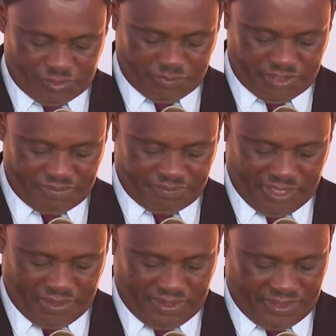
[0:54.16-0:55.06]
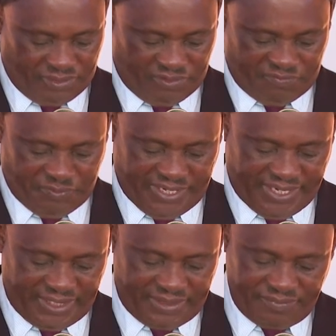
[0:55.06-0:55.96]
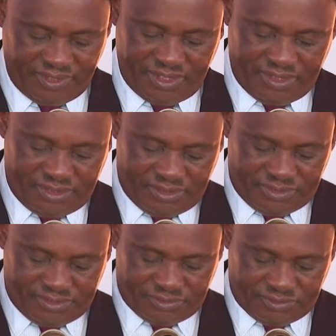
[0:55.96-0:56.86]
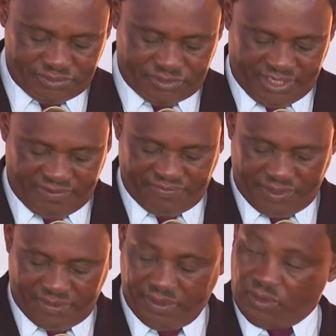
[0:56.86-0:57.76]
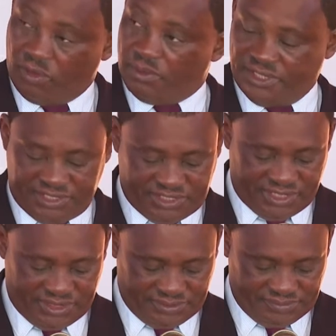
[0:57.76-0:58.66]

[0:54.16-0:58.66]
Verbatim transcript: supreme power of prayer to drive our common destiny.